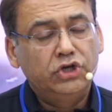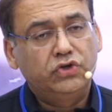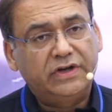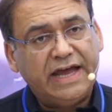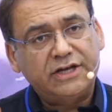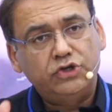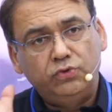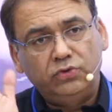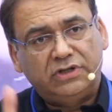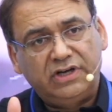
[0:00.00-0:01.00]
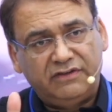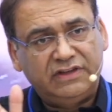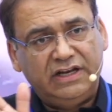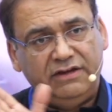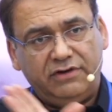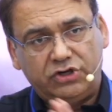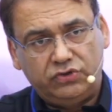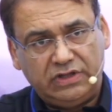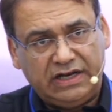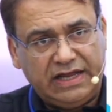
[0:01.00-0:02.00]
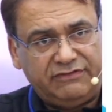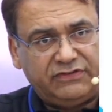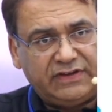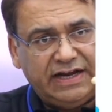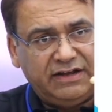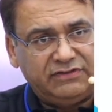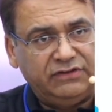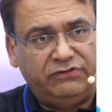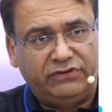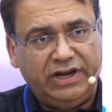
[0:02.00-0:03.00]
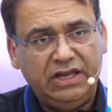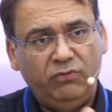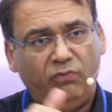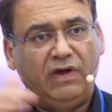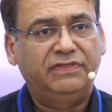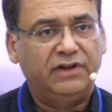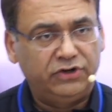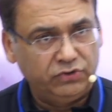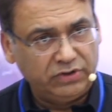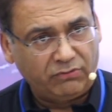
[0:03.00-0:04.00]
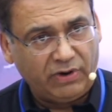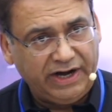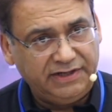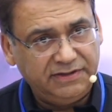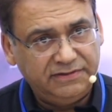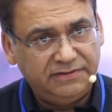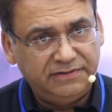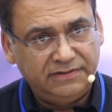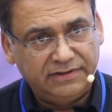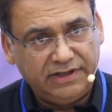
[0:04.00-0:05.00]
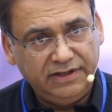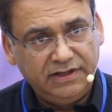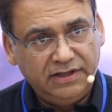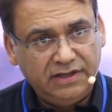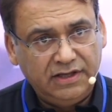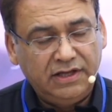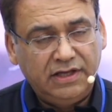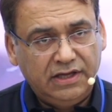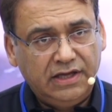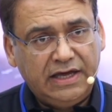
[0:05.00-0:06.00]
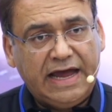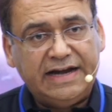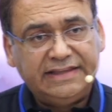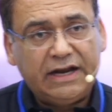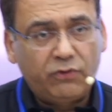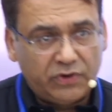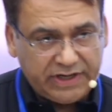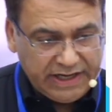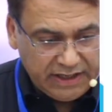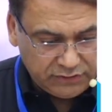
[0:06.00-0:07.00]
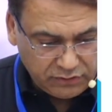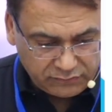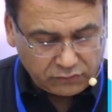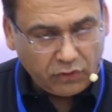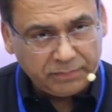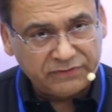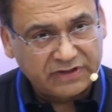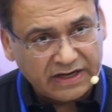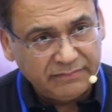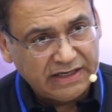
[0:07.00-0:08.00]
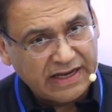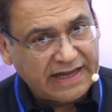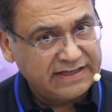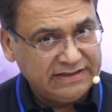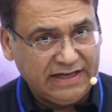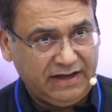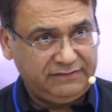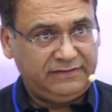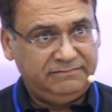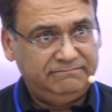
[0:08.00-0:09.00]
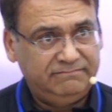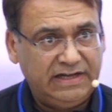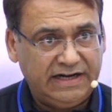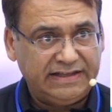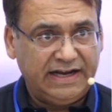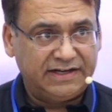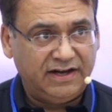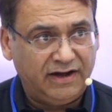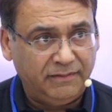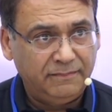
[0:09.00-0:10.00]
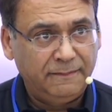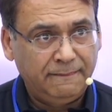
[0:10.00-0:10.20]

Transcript: to get 2/3 of the liver to the left side of the screen, 1/3 to the right. Okay, and then rotate. Your scope is going to be like this at that time,